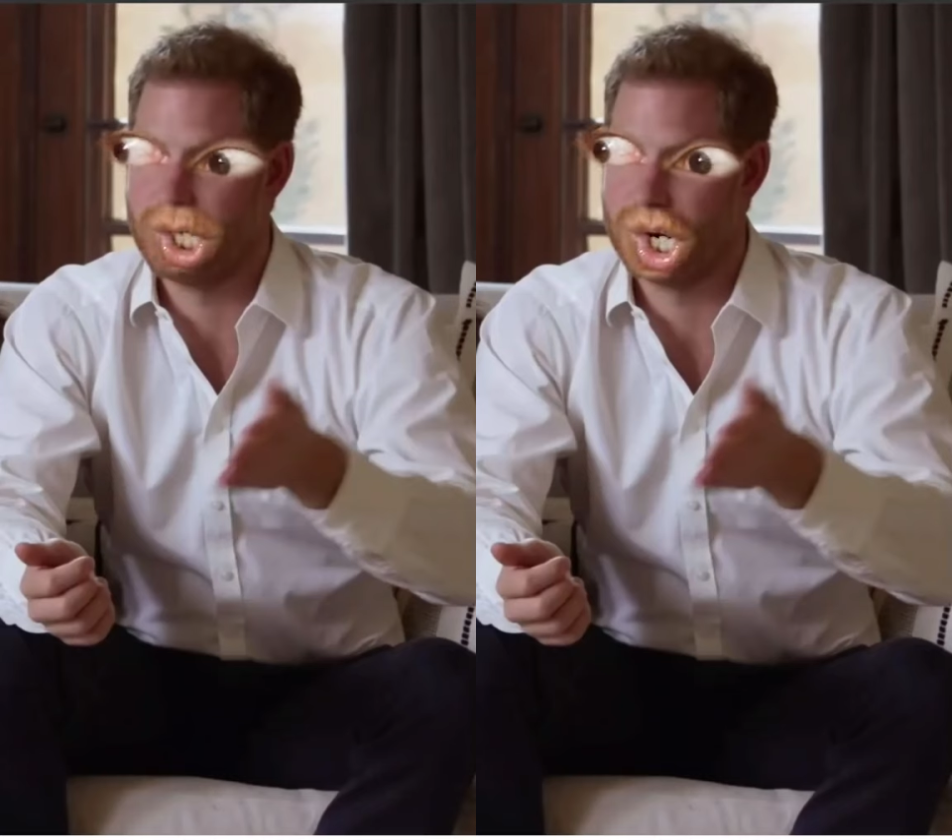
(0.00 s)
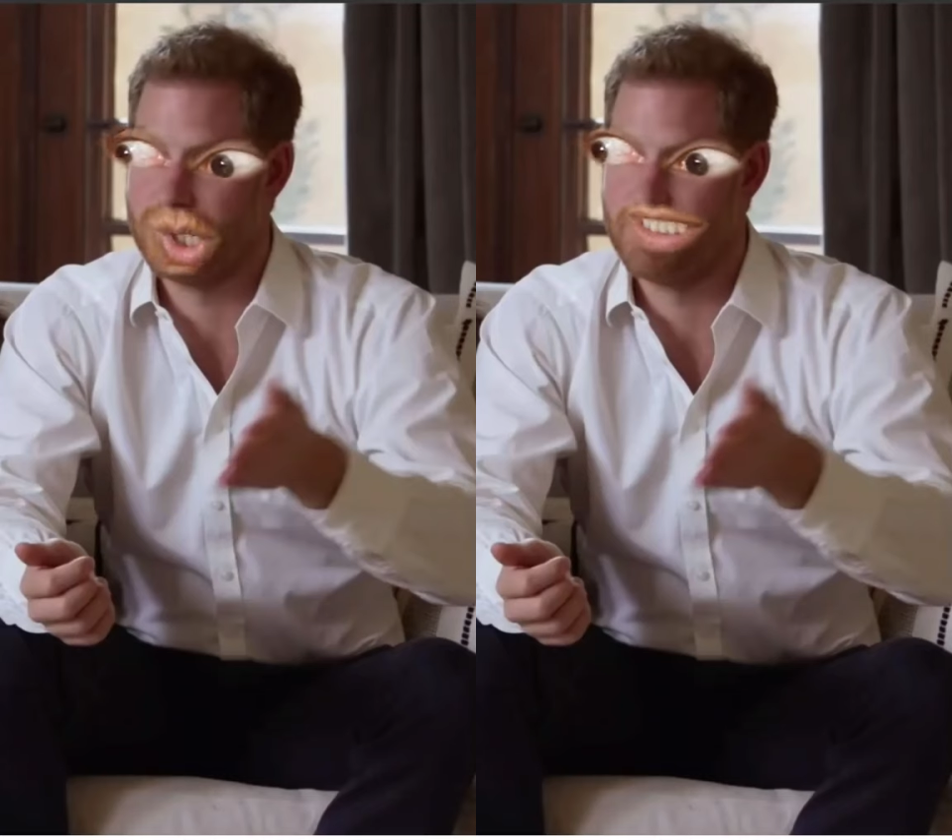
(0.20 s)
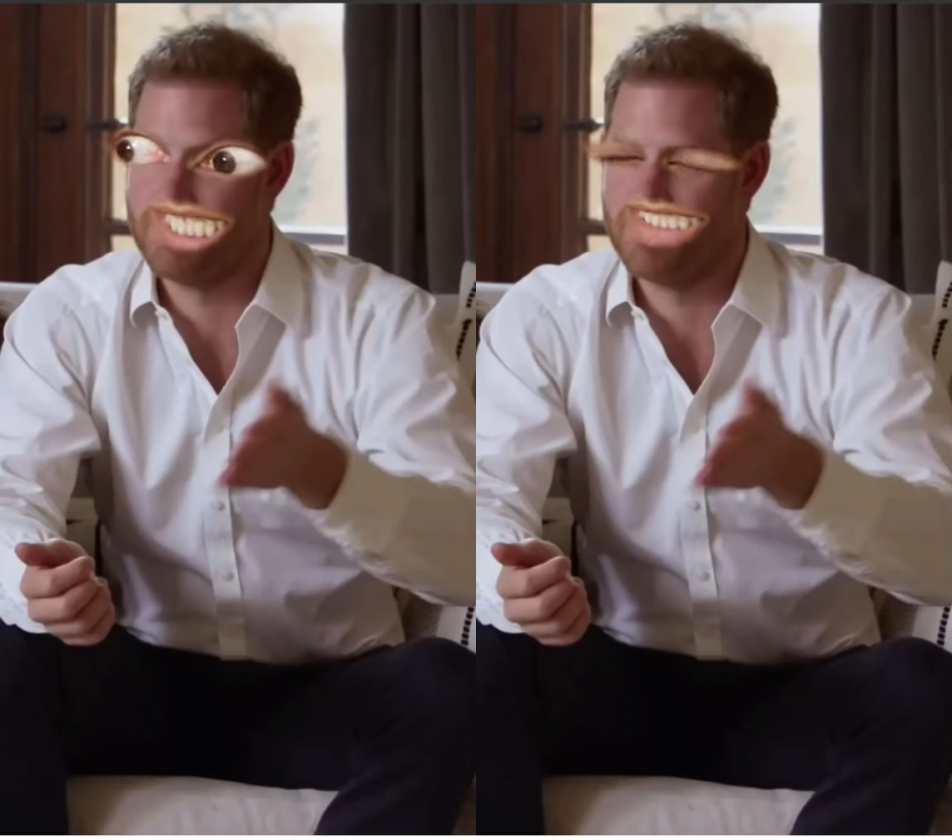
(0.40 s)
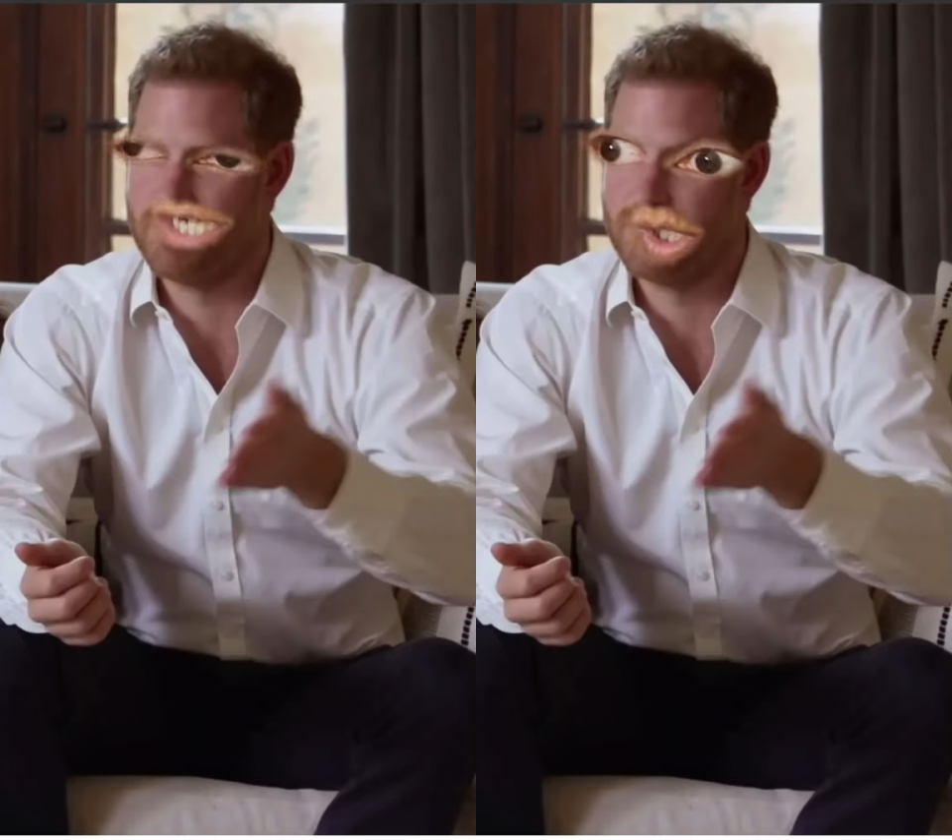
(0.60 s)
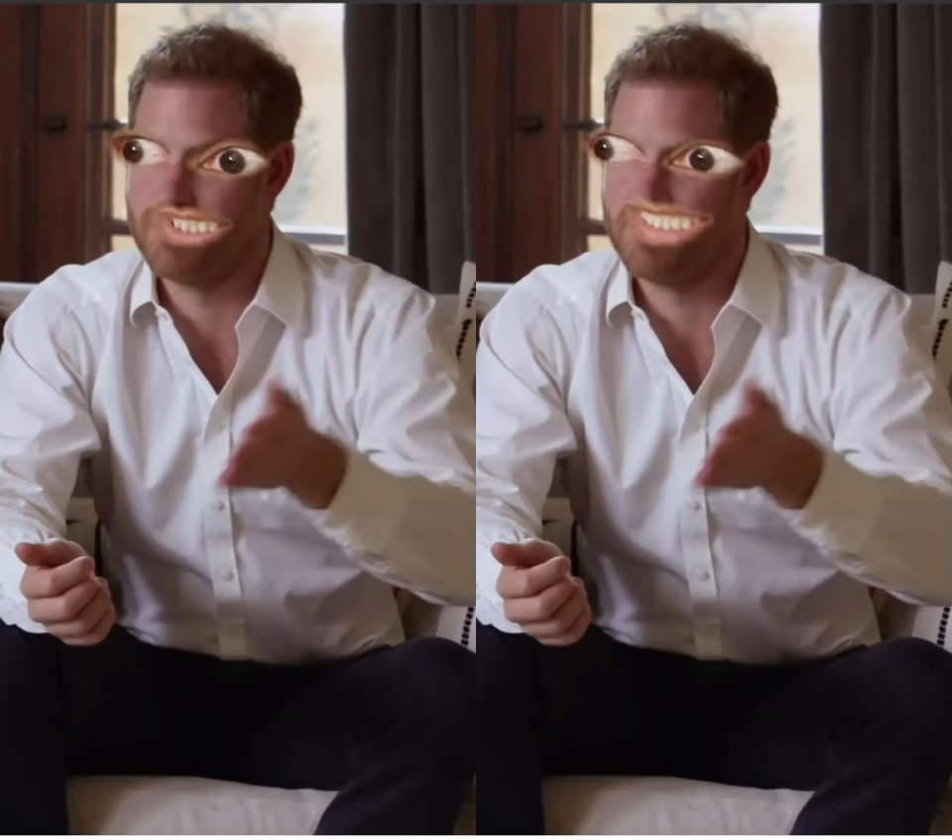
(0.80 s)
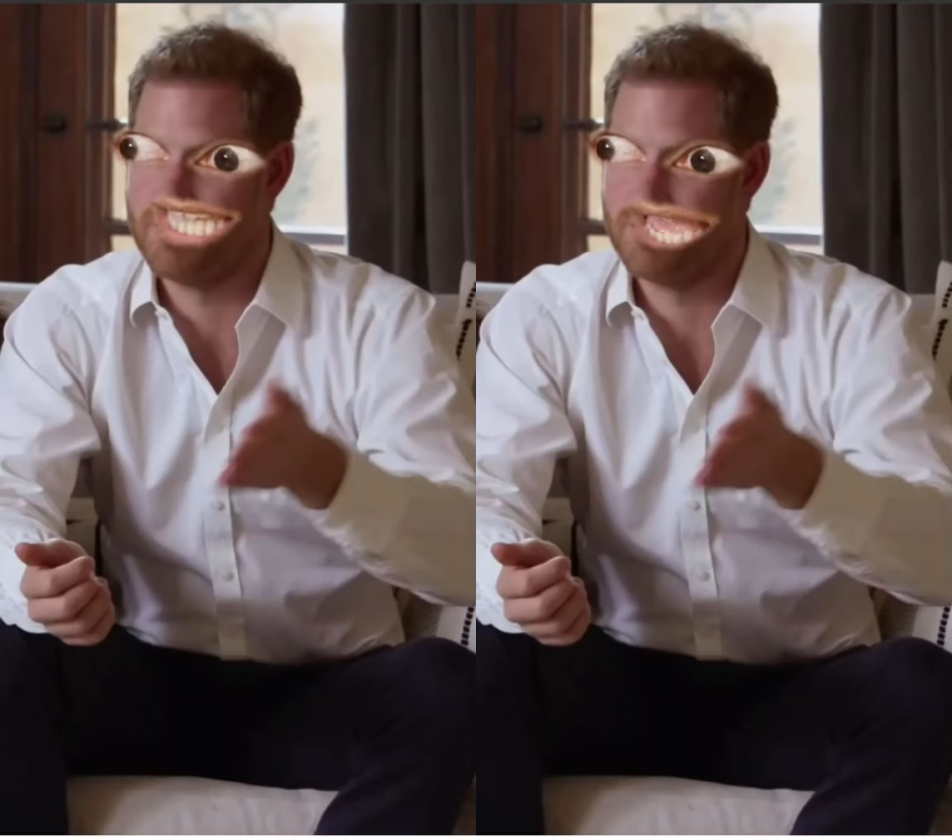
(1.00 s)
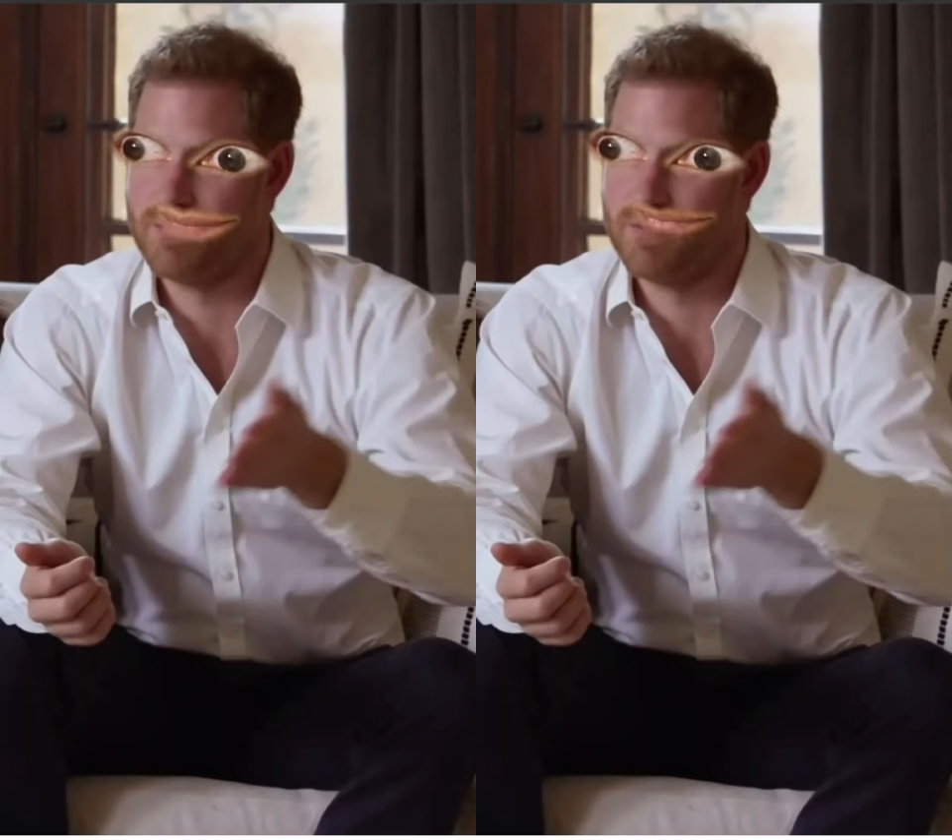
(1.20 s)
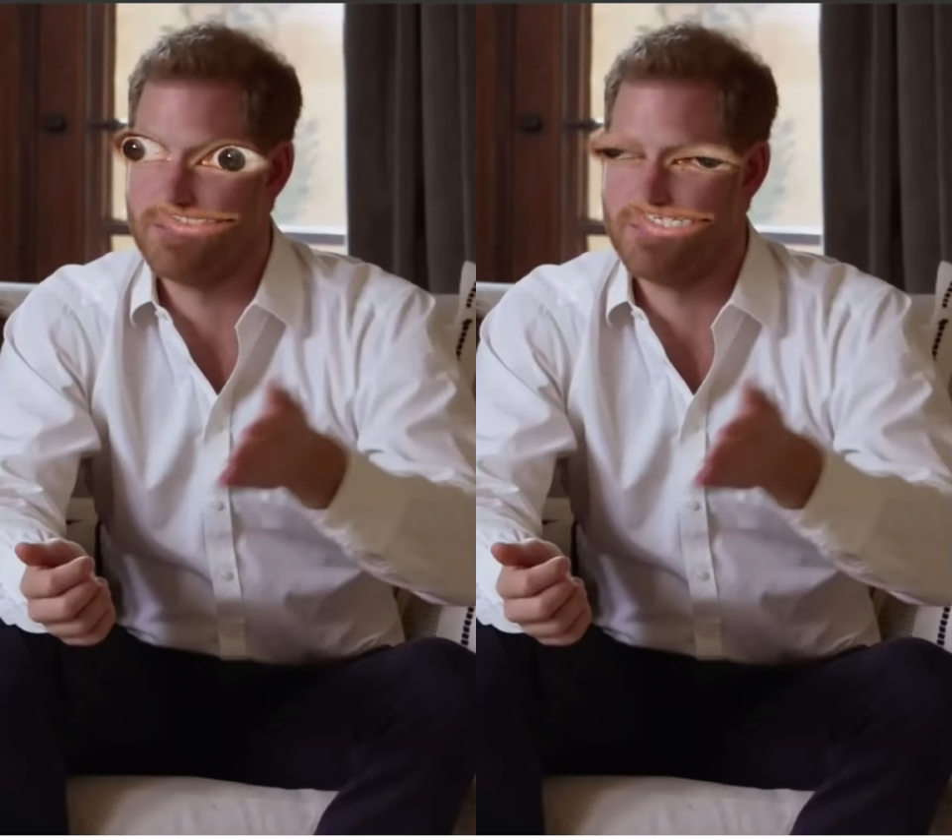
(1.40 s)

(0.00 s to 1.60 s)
You're in London all the time?